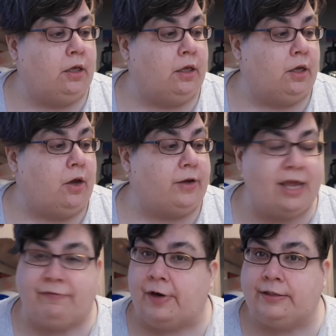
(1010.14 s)
Okay,
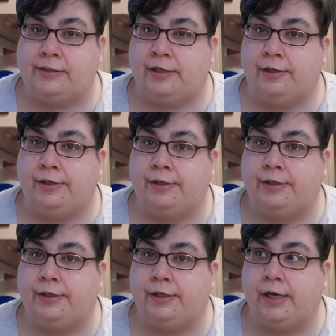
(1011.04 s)
friends,
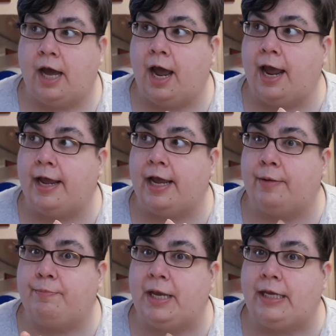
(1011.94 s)
I am
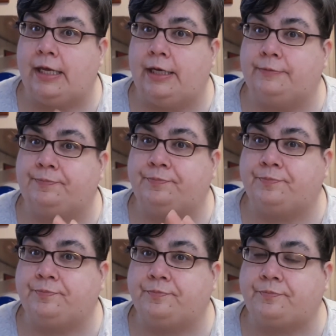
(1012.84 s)
making
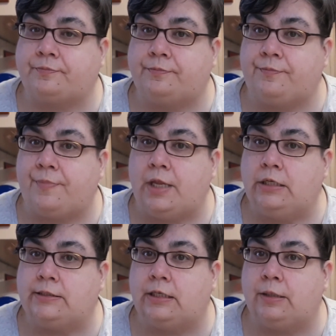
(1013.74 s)

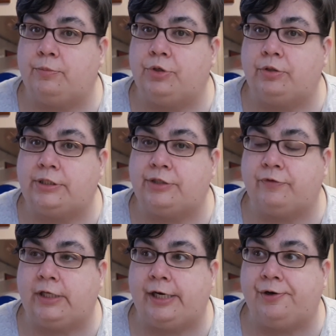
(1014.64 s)
some noodle dish for
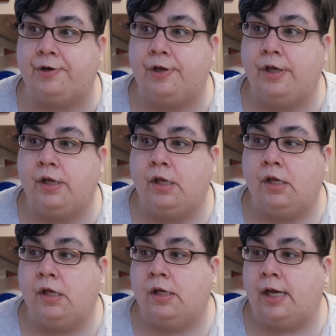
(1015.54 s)
later.
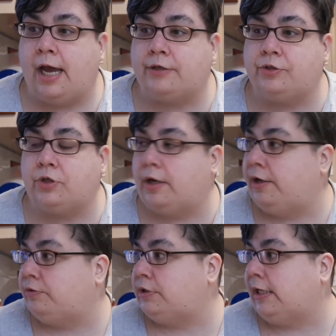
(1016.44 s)
Axel's gone
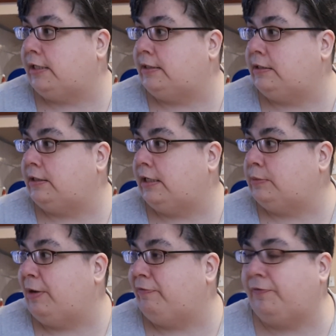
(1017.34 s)
out, like I said, to get his
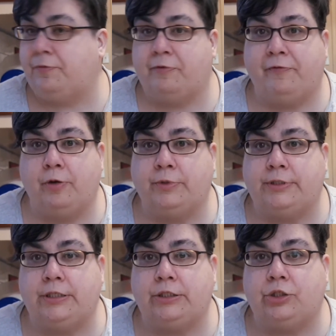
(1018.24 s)
puffer from the
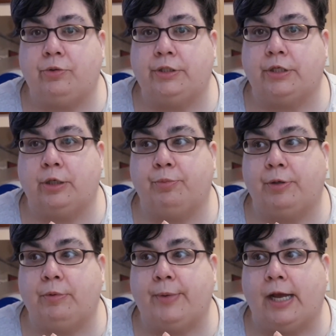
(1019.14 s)
pharmacy, so he's going to bring me
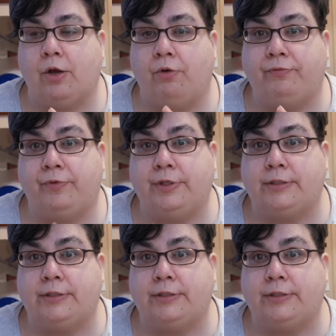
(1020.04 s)
back hopefully some